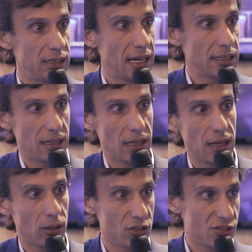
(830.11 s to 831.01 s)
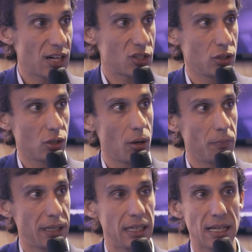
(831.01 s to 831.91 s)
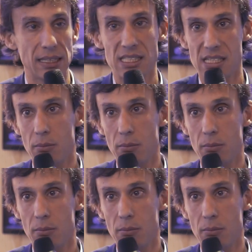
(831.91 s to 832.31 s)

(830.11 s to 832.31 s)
that a construction company that is